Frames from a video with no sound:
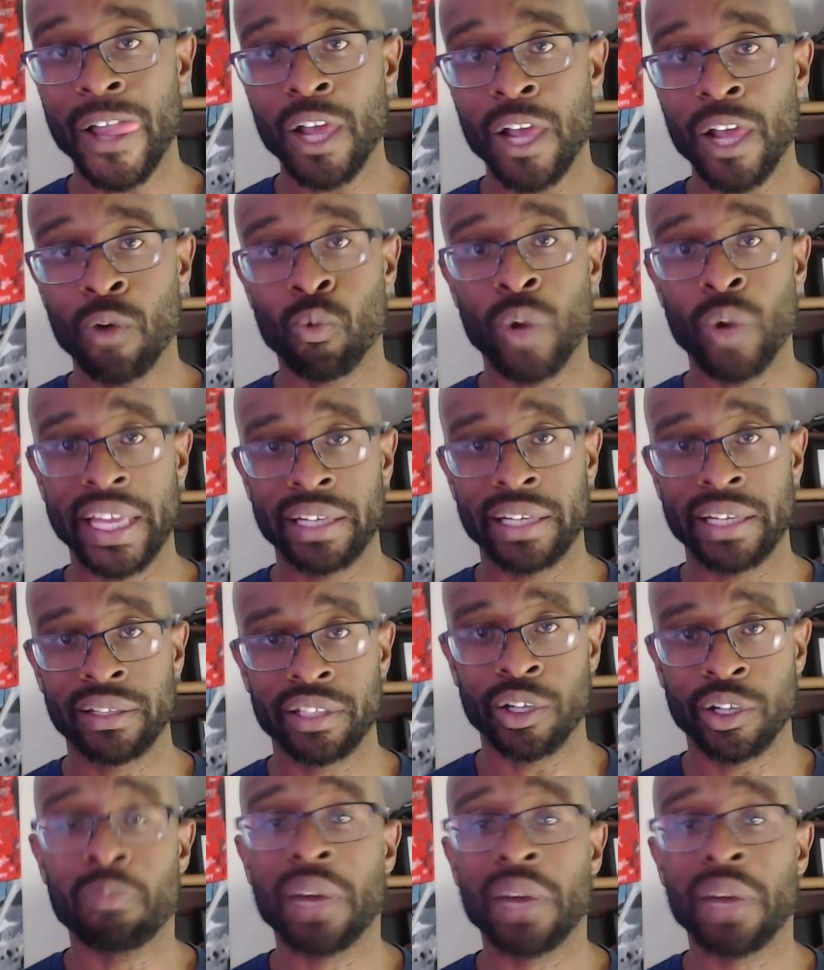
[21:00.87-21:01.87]
When,
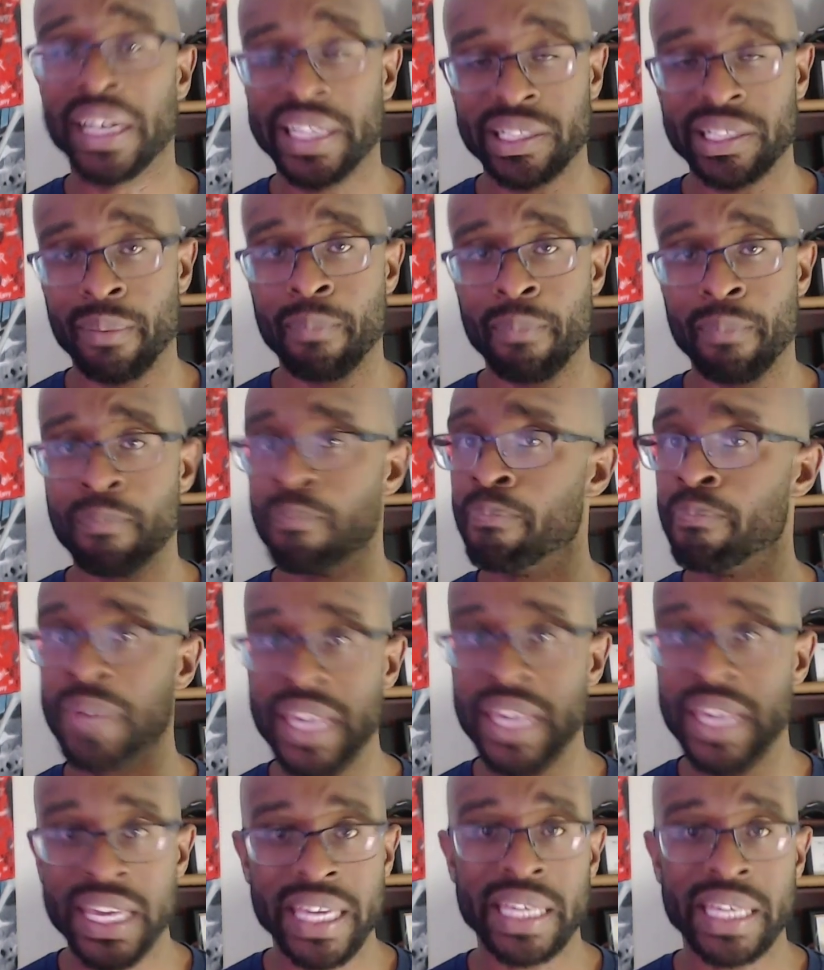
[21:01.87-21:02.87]
money is a
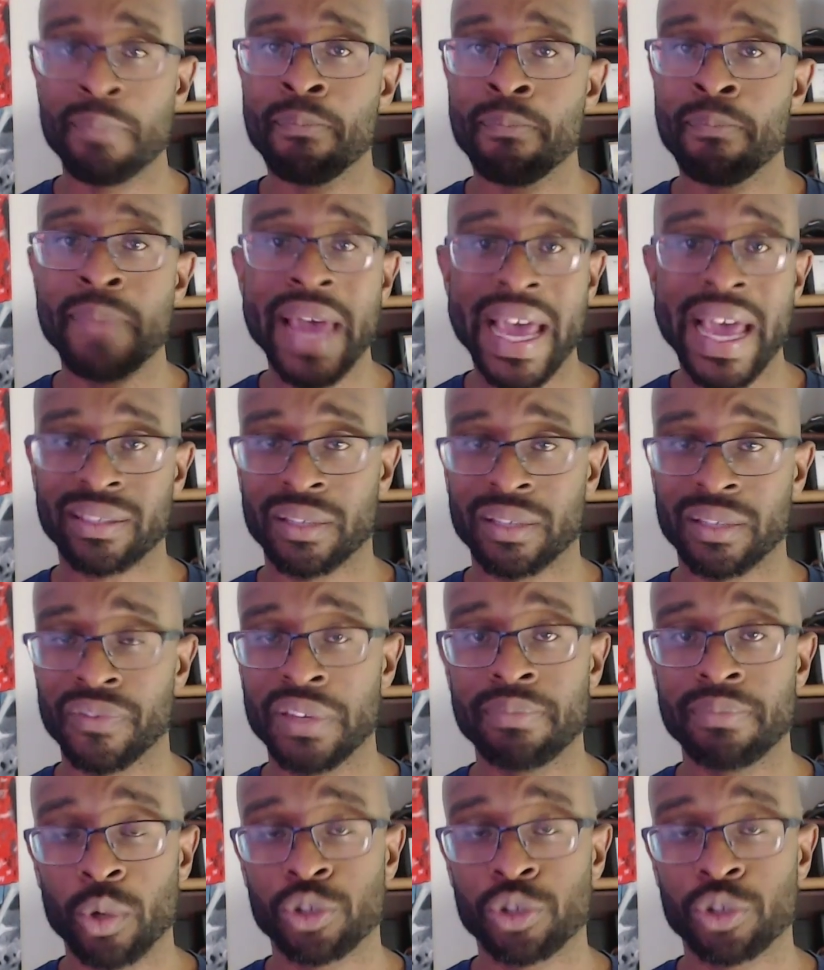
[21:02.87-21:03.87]
big, massive
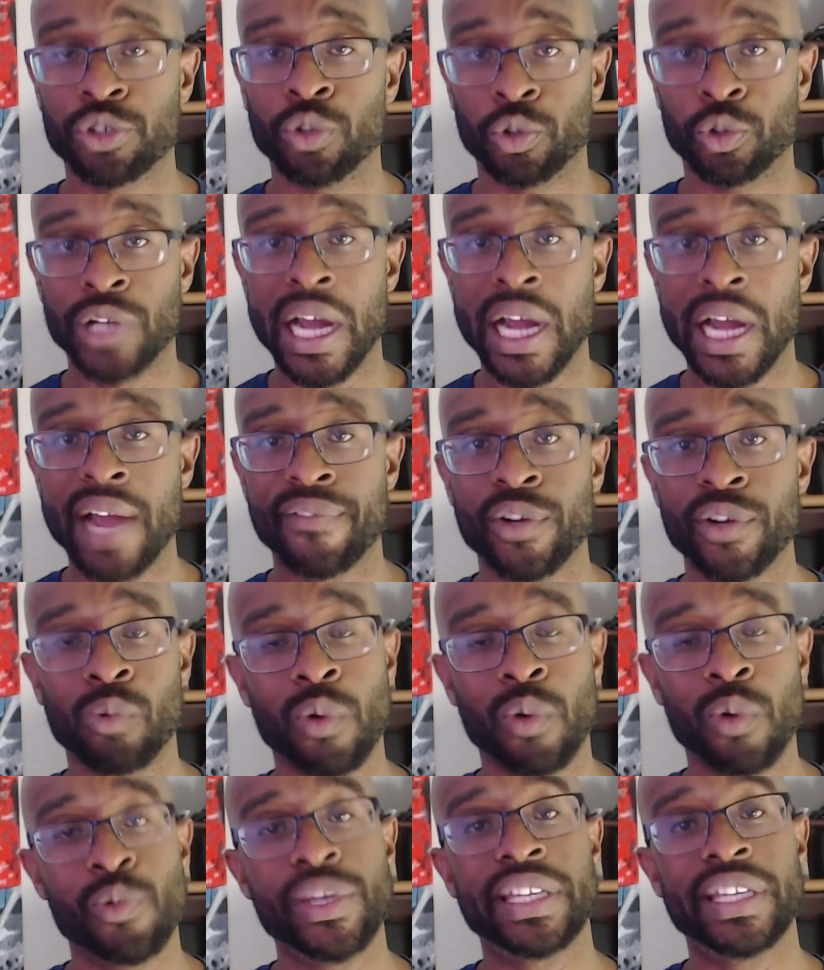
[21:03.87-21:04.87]
emotional driver,
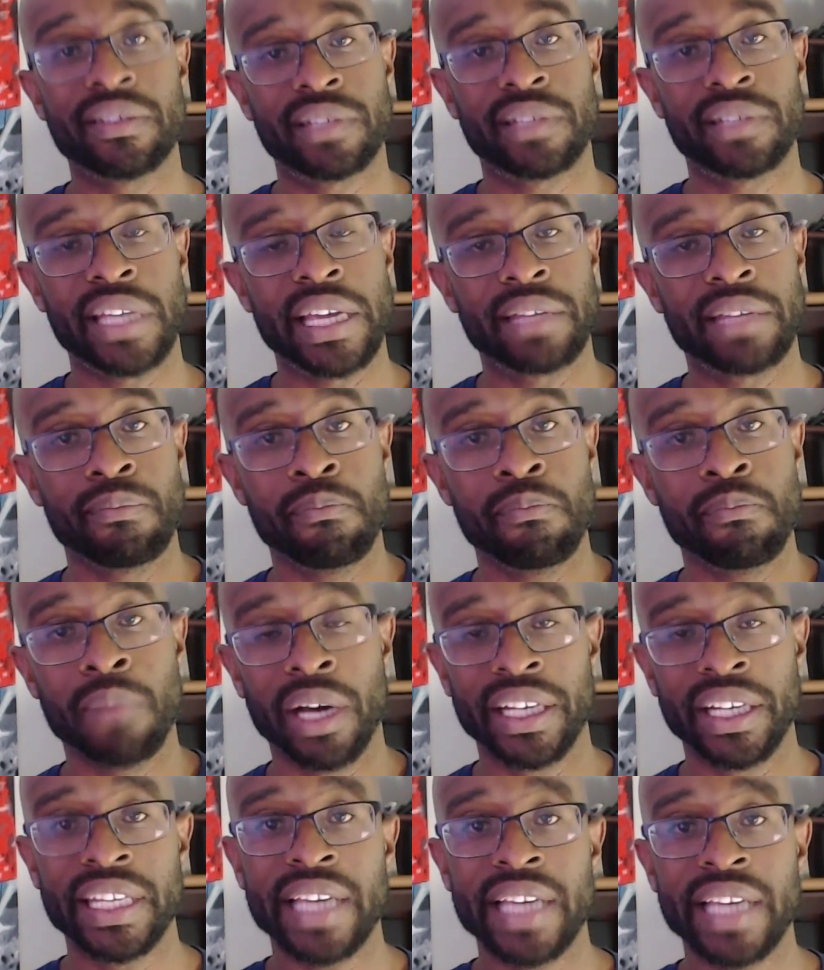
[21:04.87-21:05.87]
when we can take
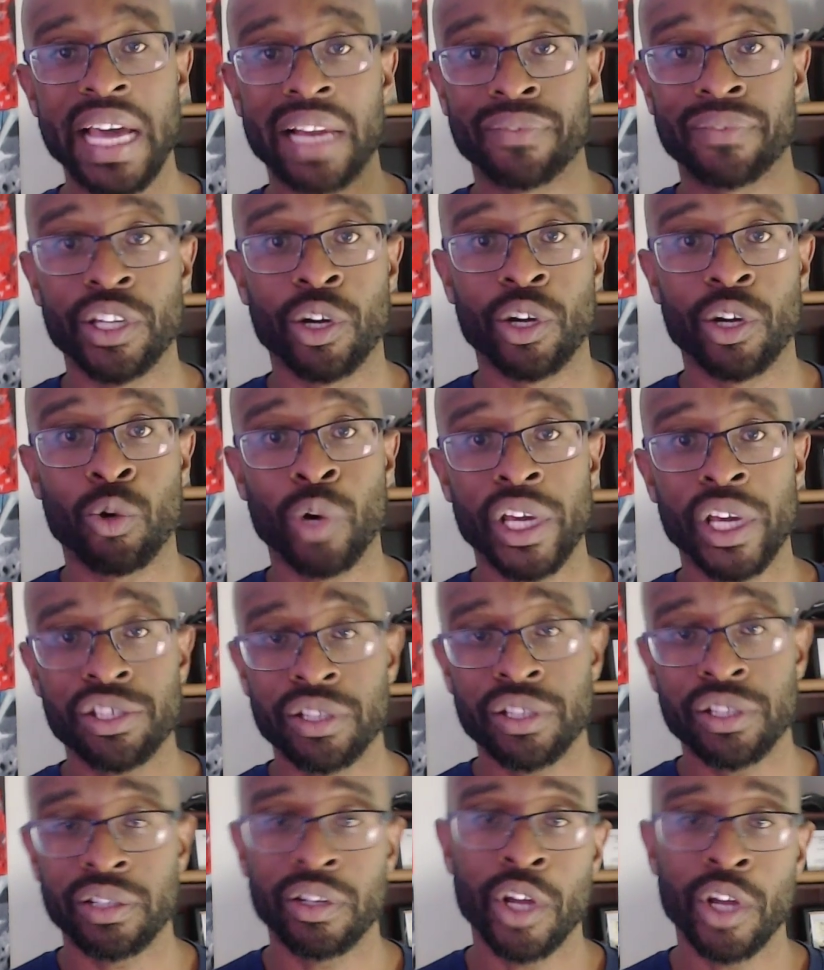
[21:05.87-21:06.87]
money out of the
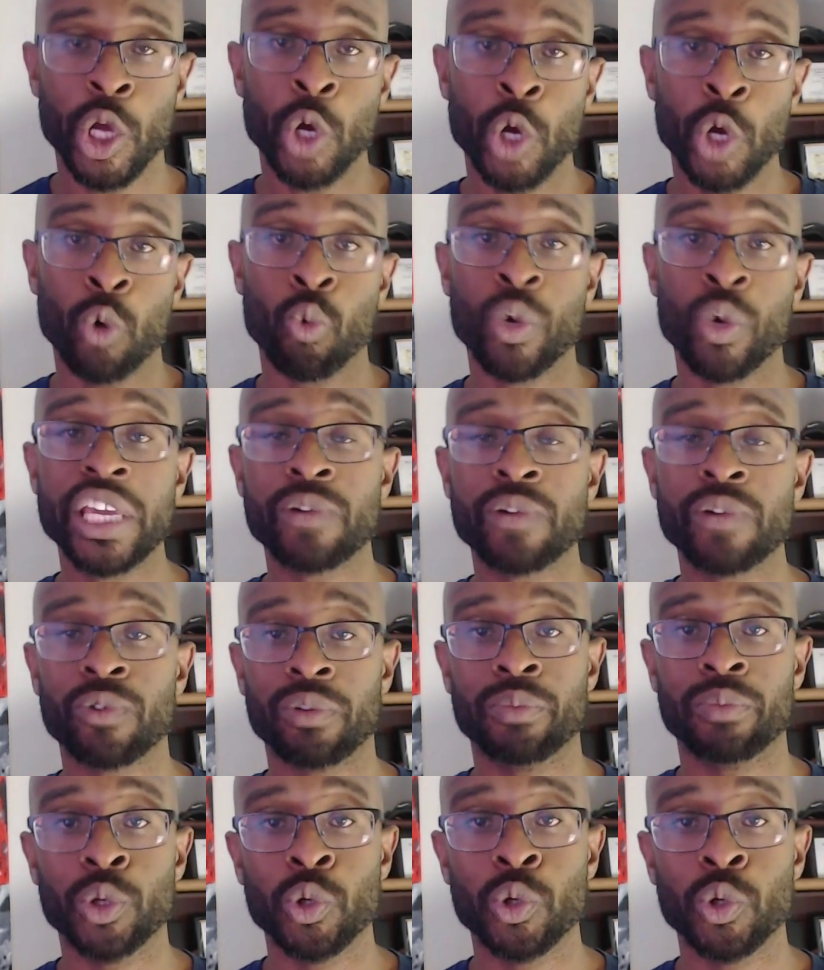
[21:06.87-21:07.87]
equation, we
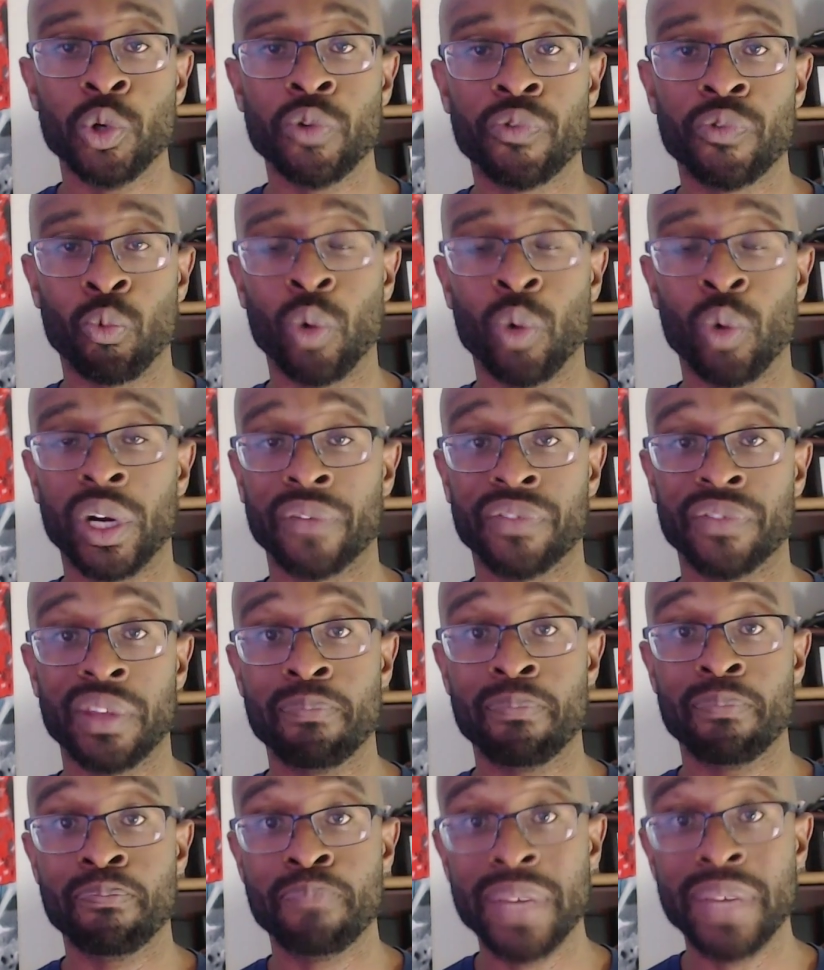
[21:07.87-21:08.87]
remove one of the
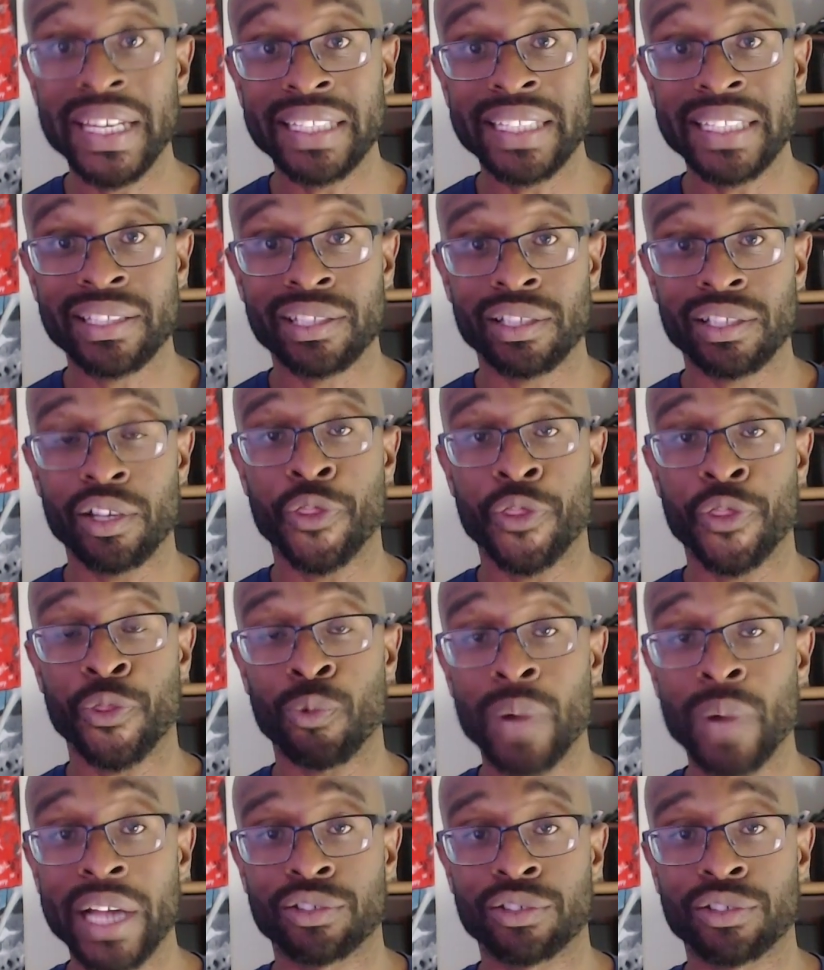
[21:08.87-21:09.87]
biggest
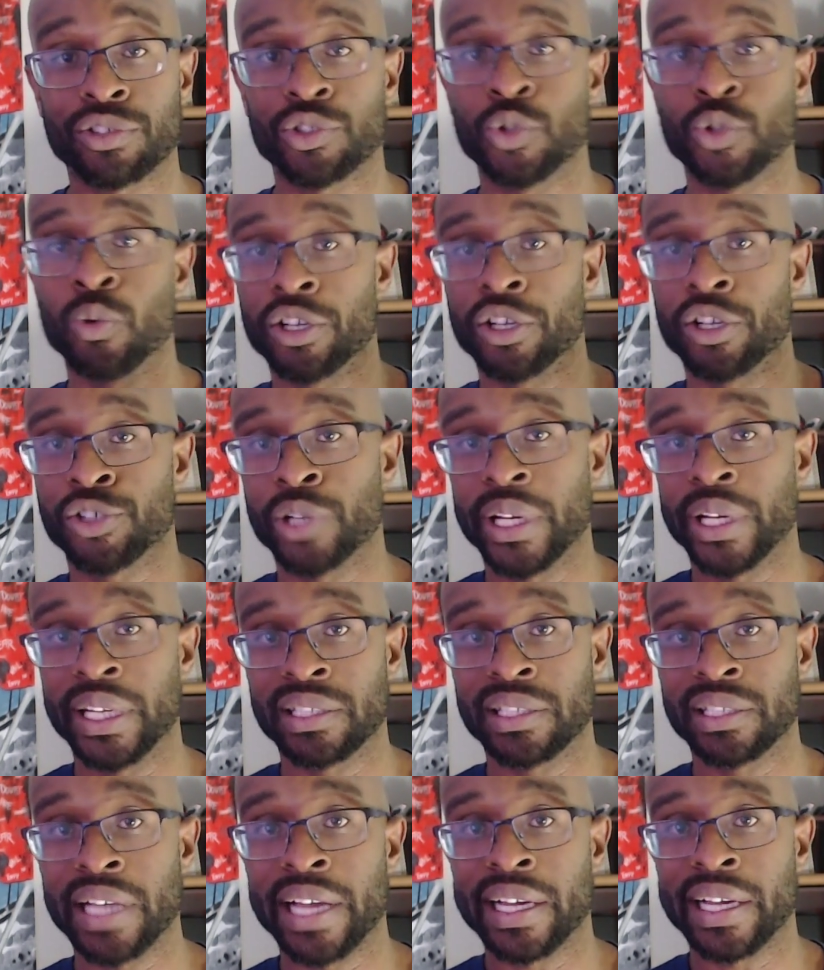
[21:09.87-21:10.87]
threats to our trading
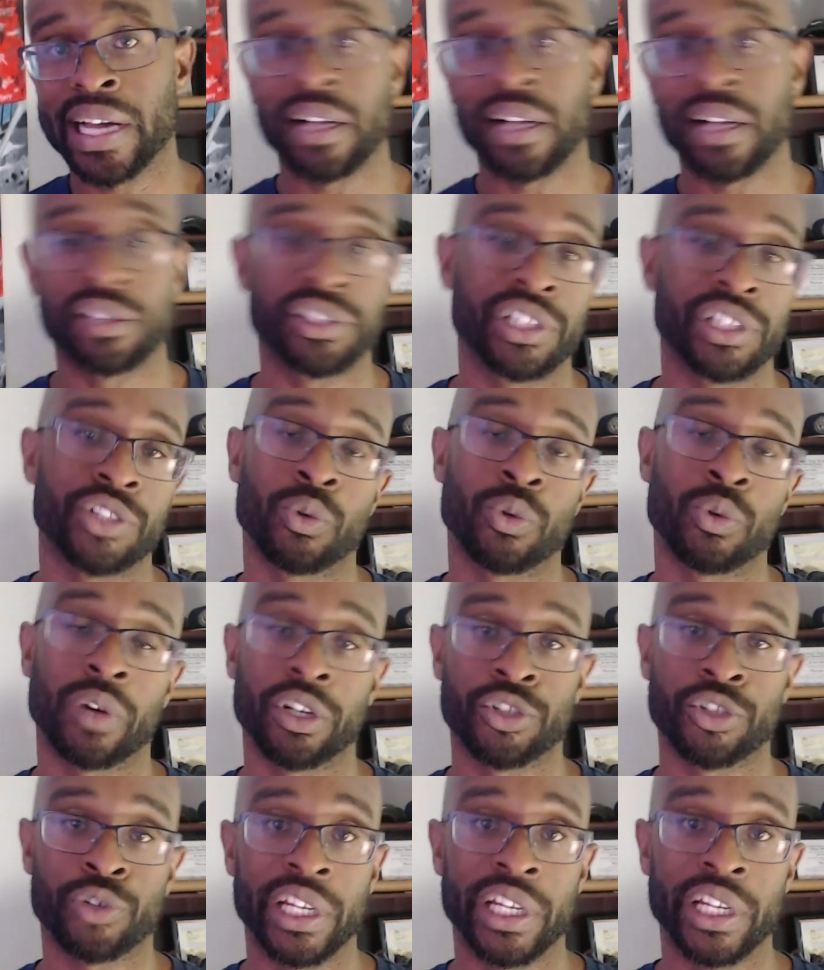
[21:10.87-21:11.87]
psychology and to our
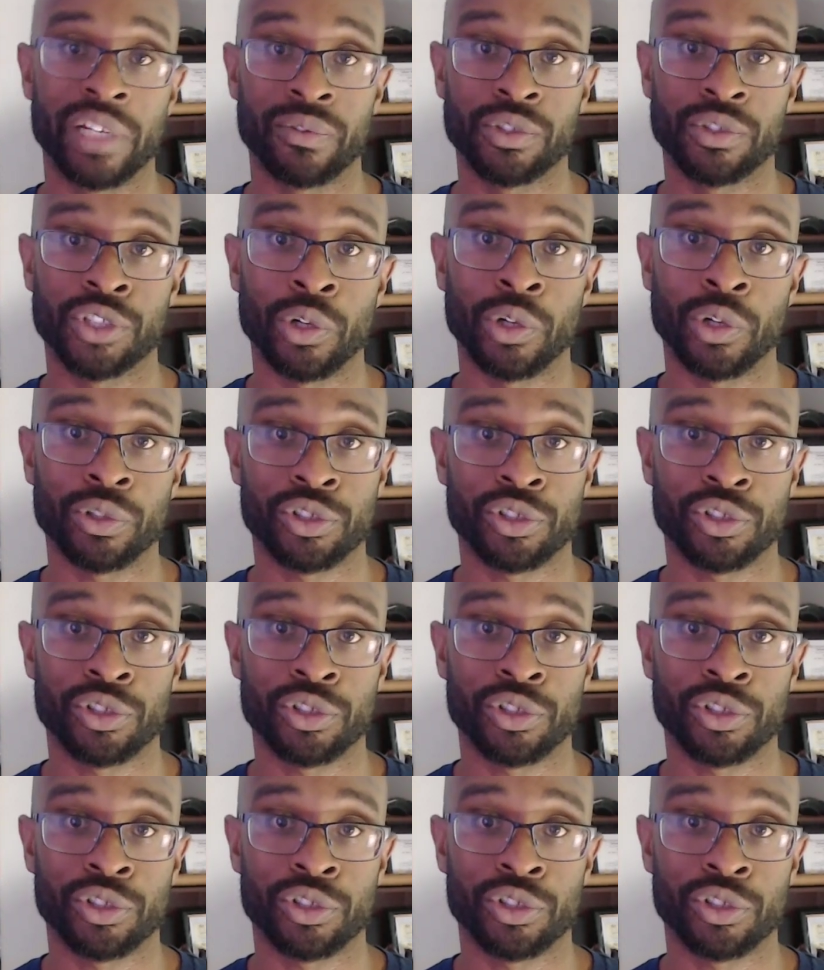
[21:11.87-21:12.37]
trading results.